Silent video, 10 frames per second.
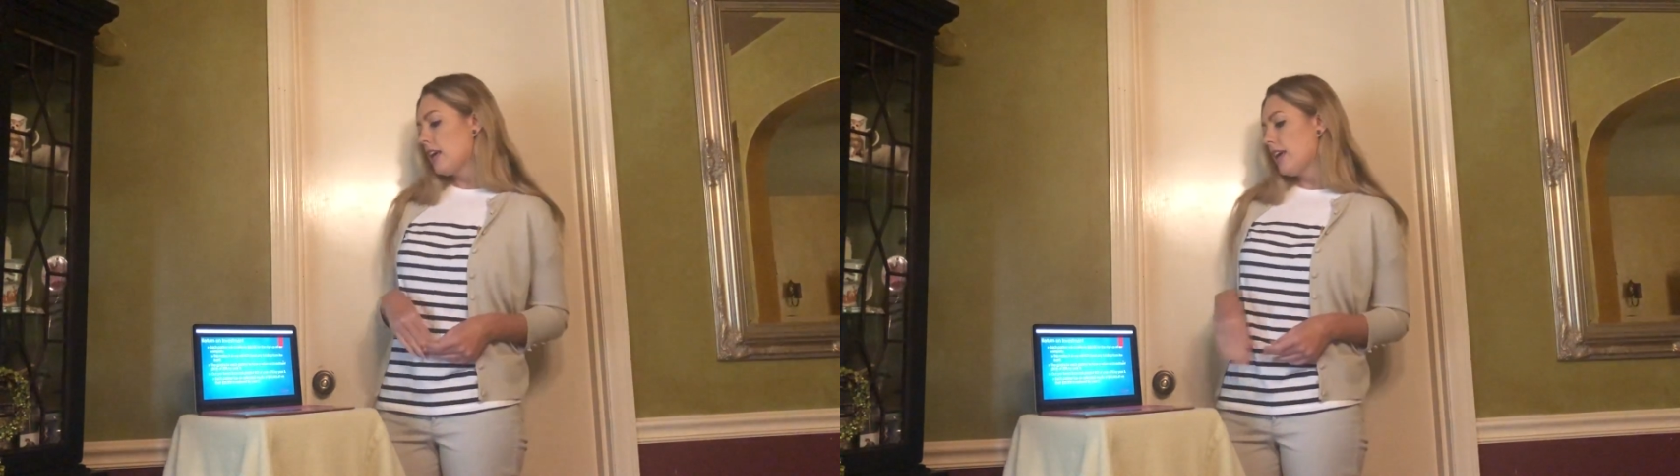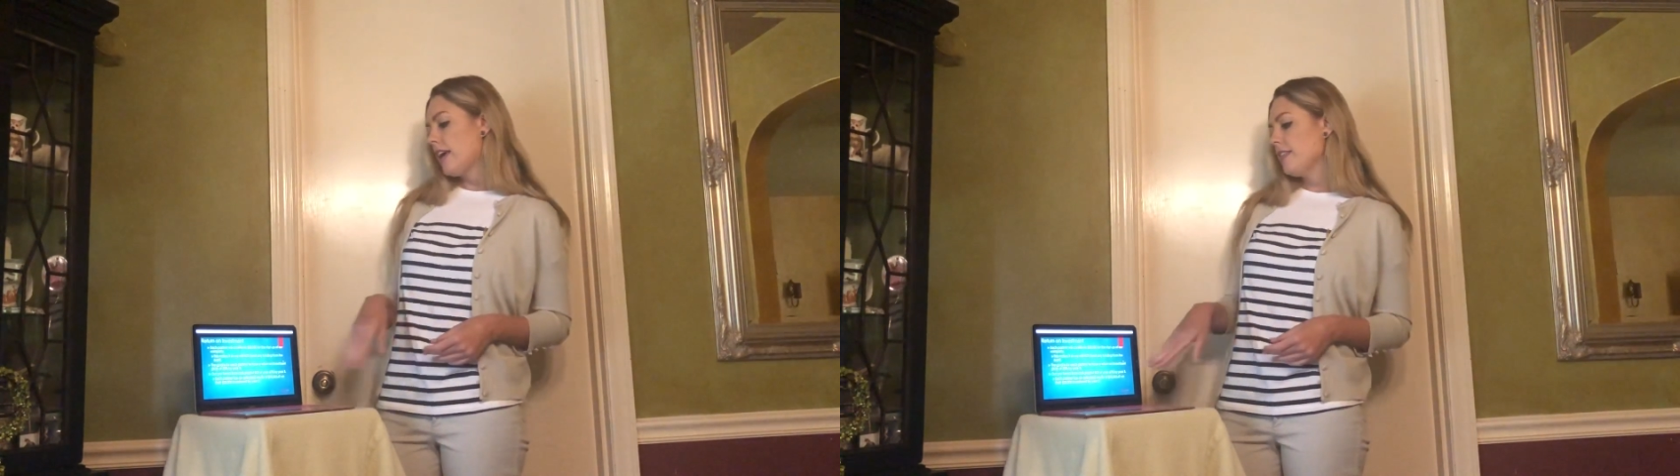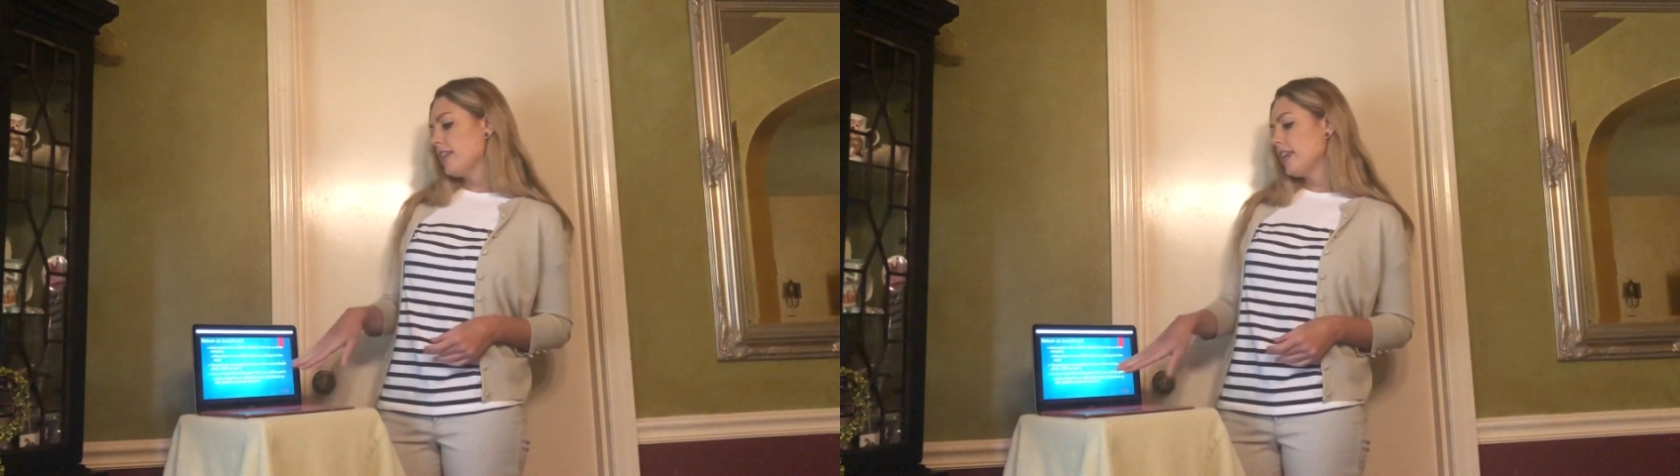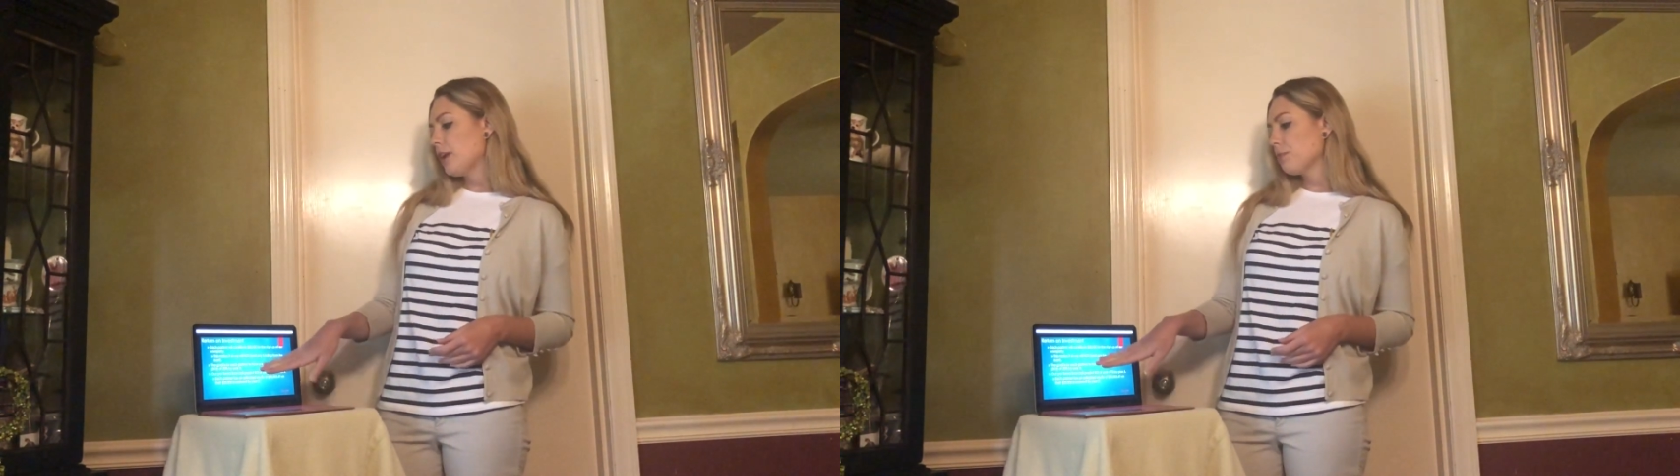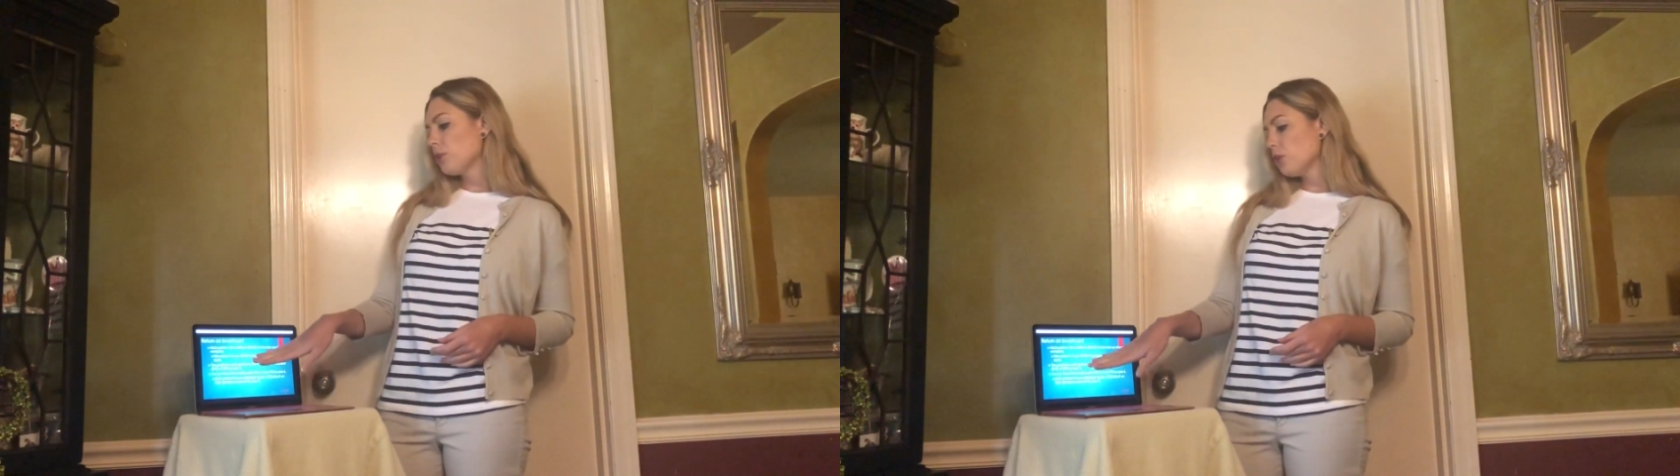And then
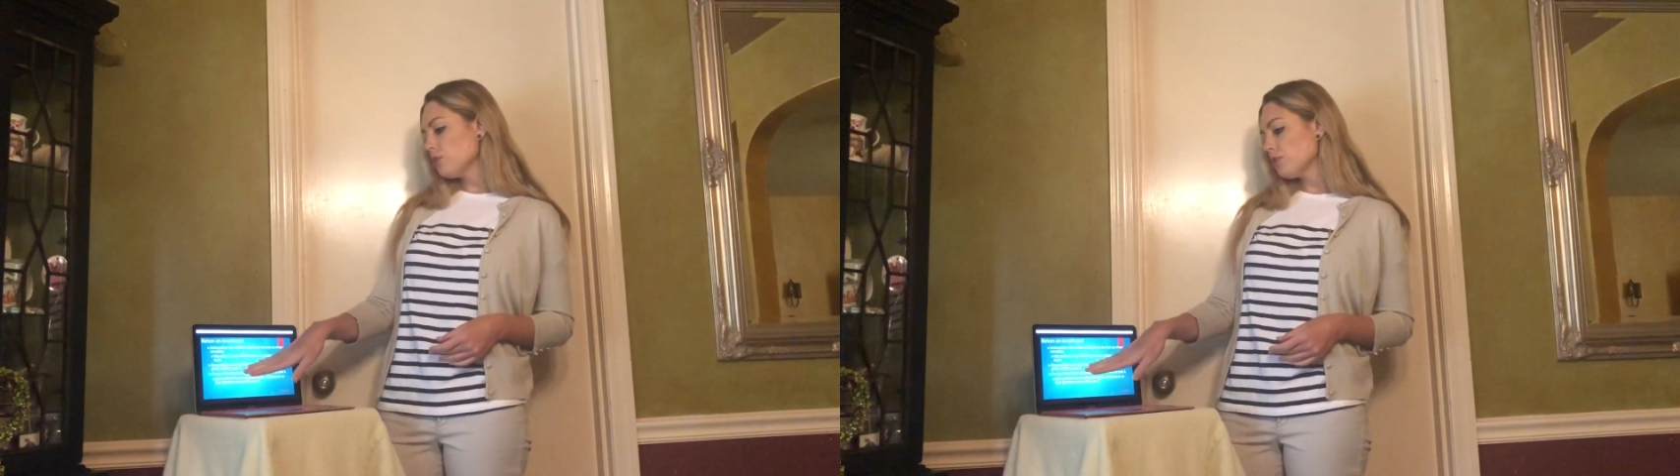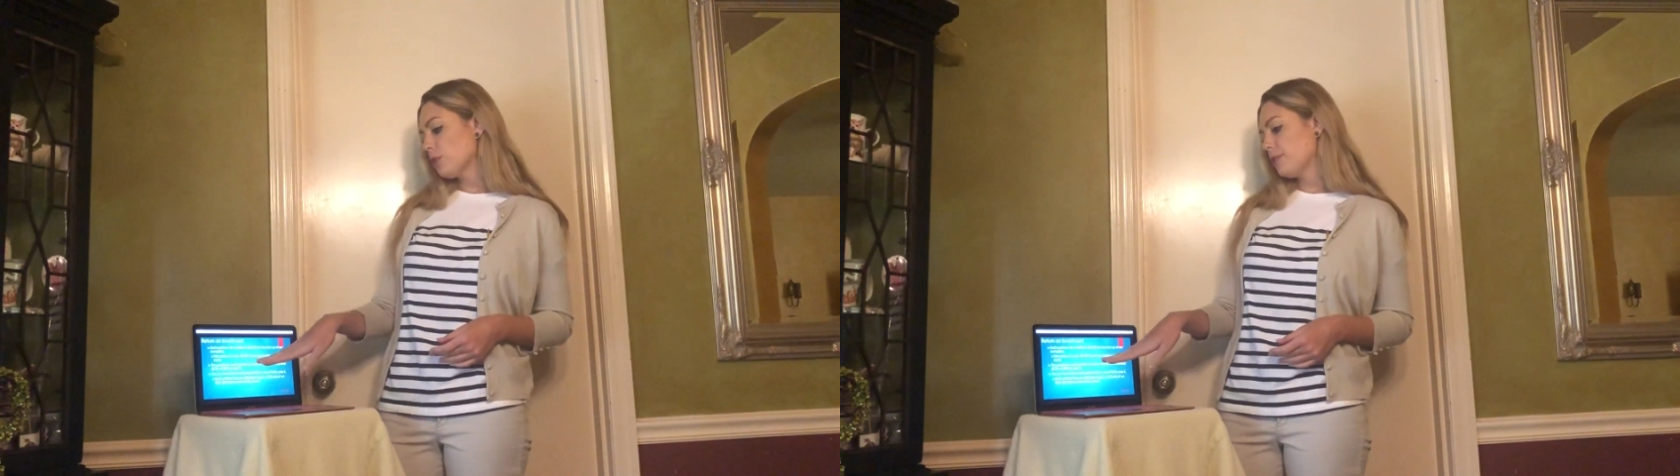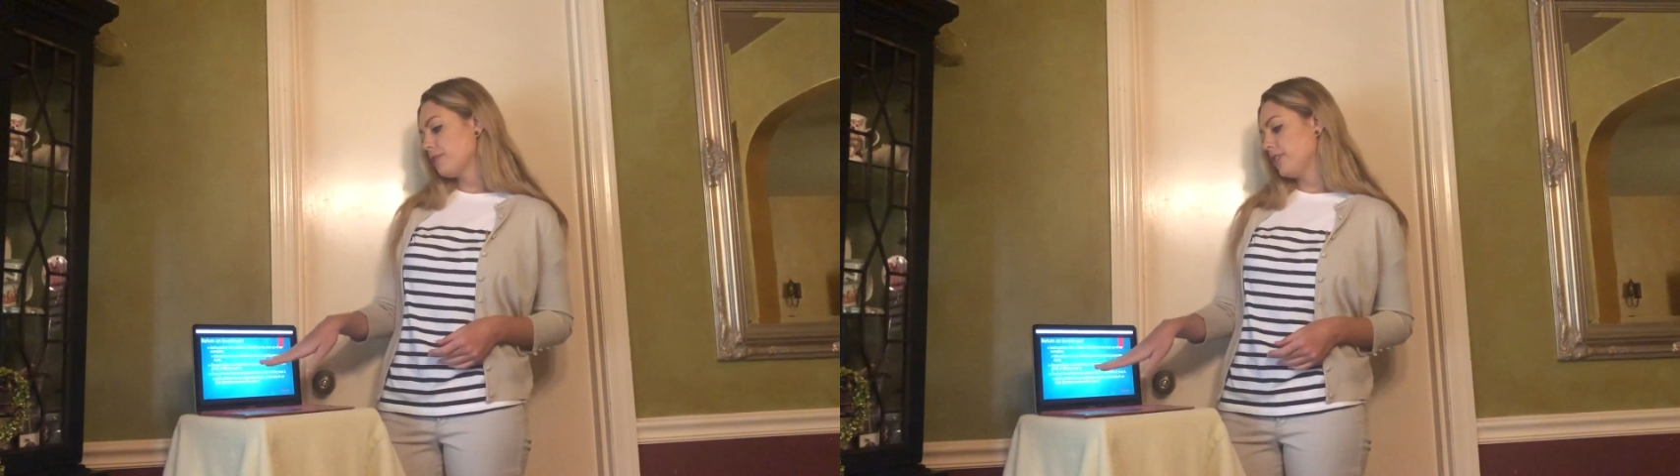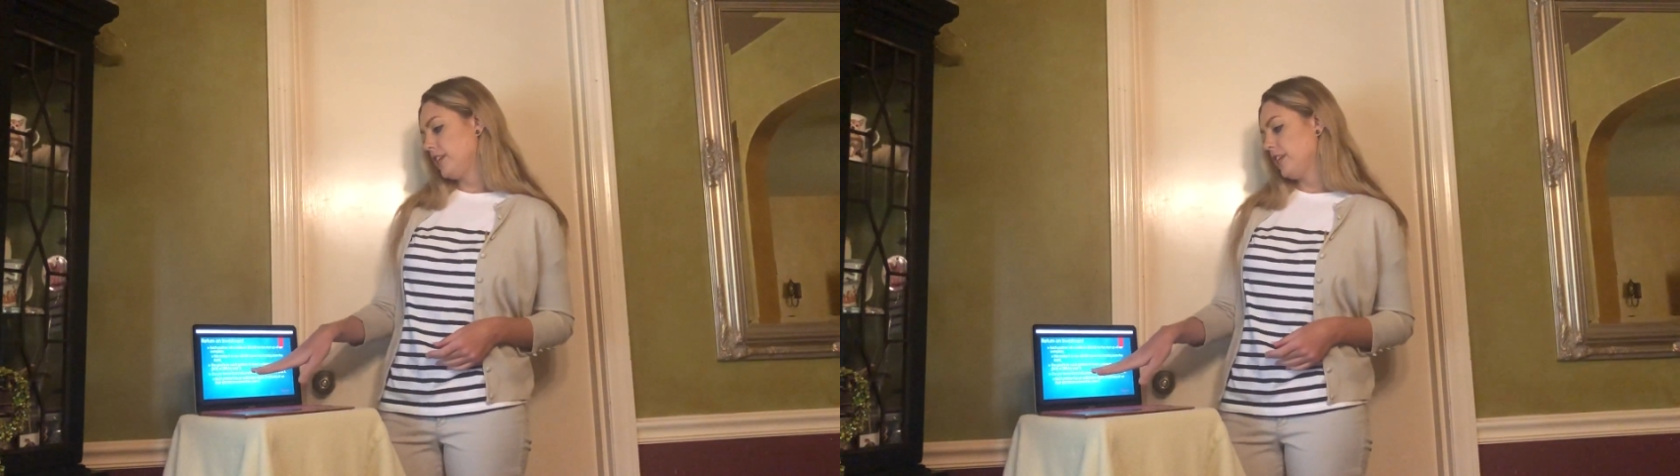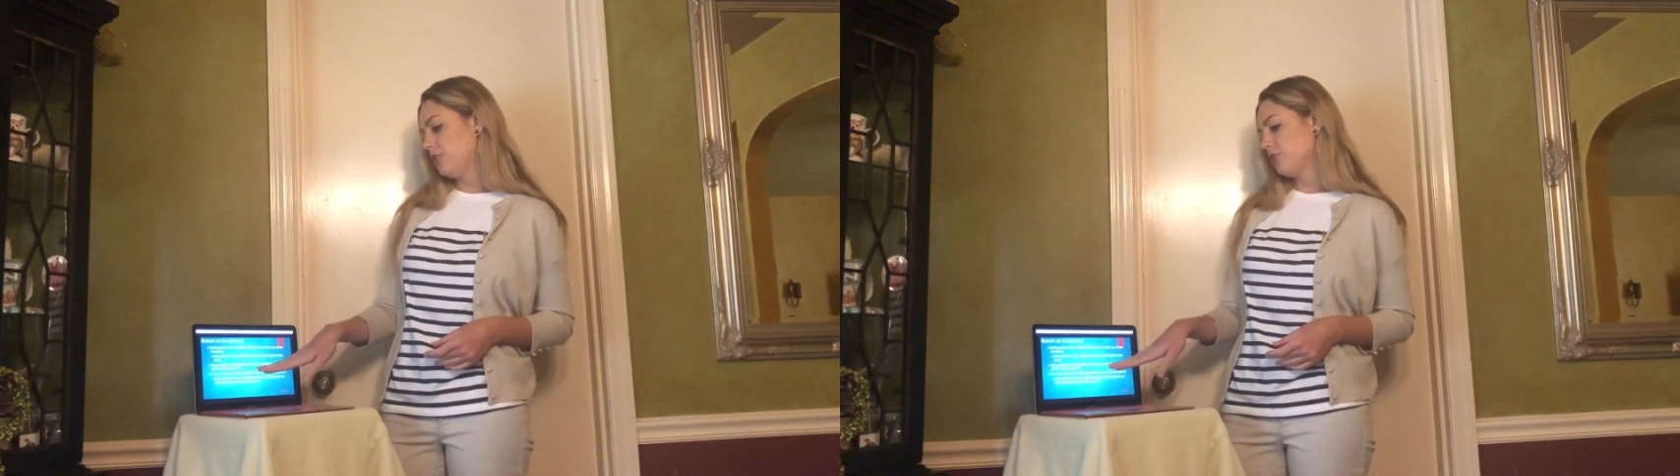our pro forma
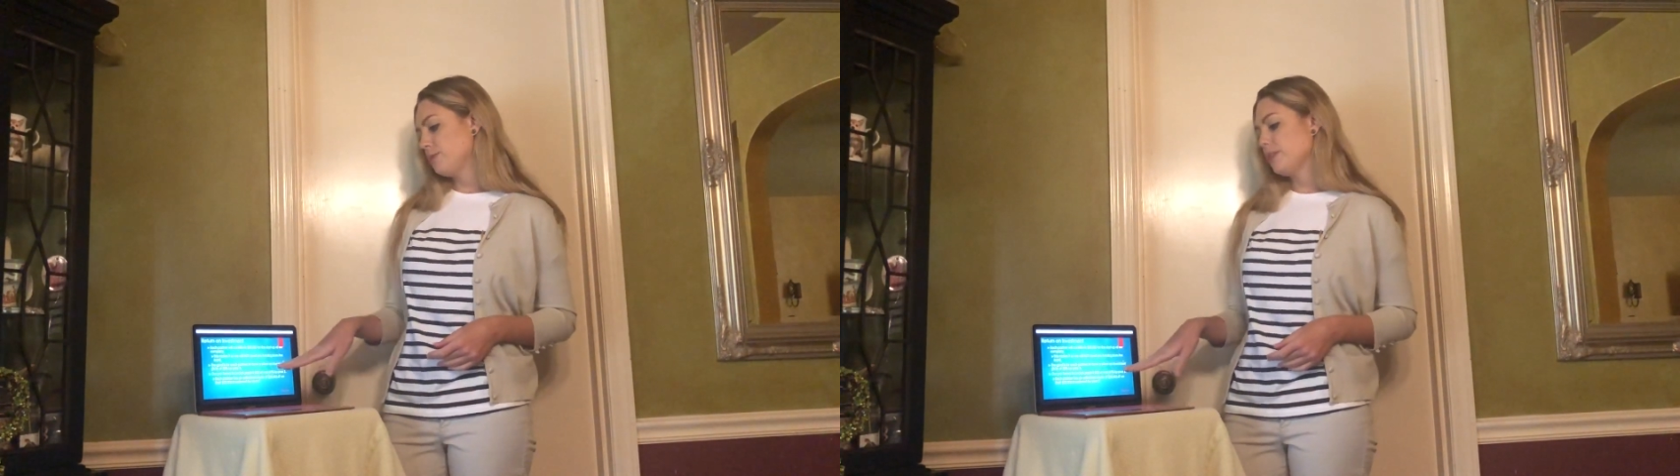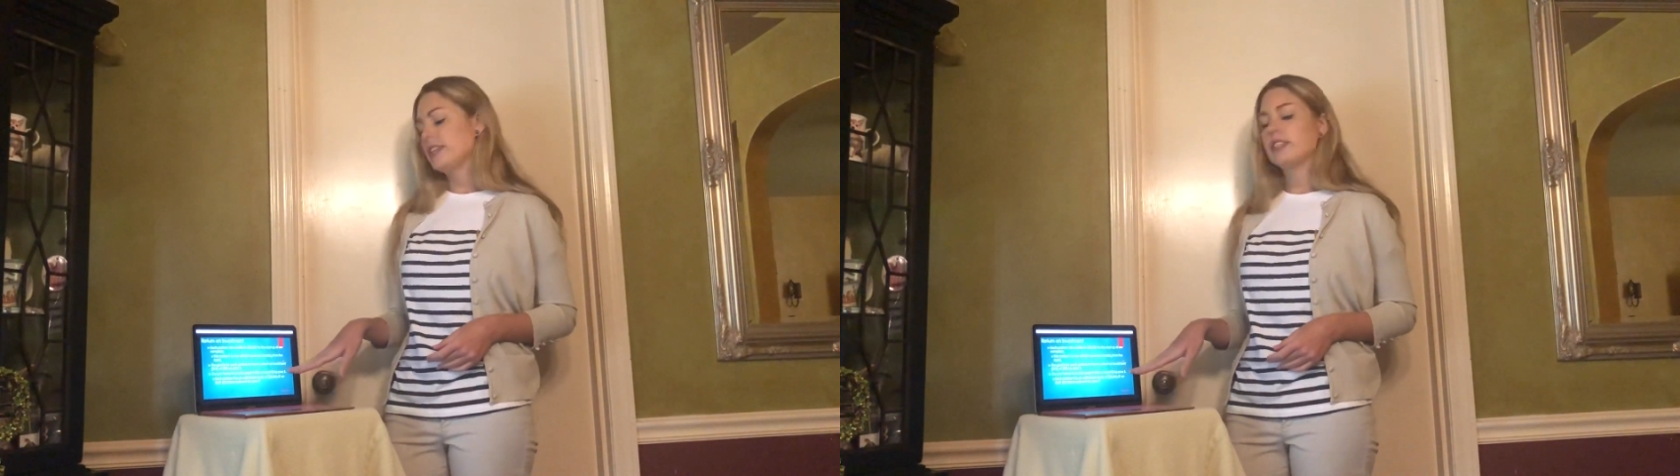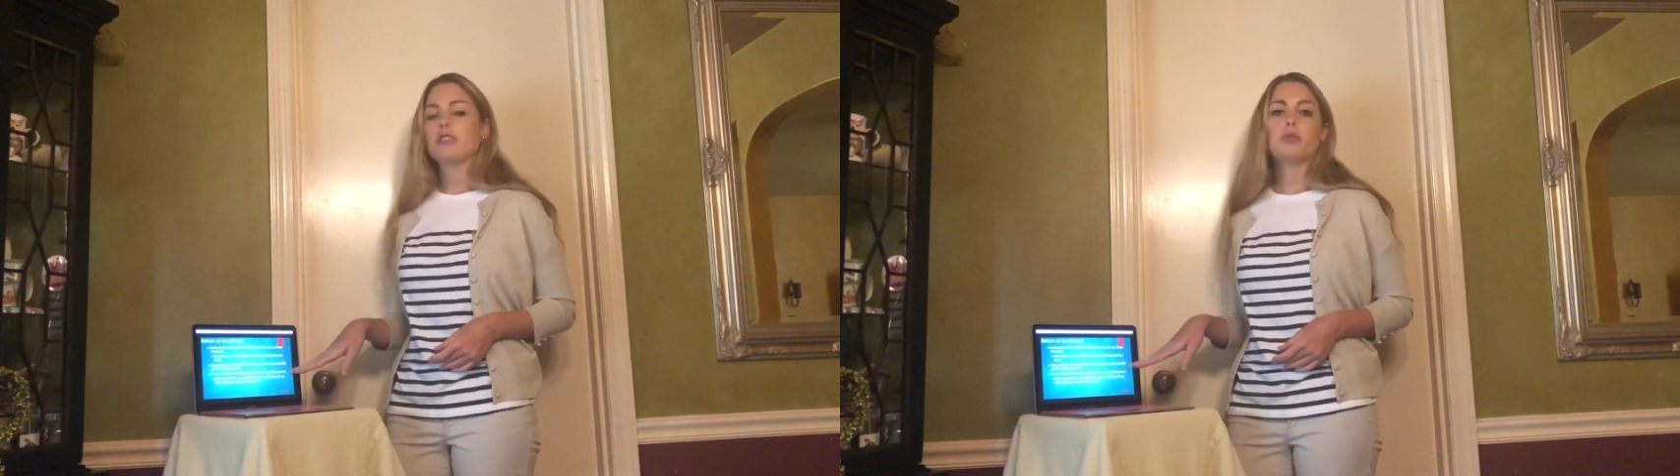financials predict a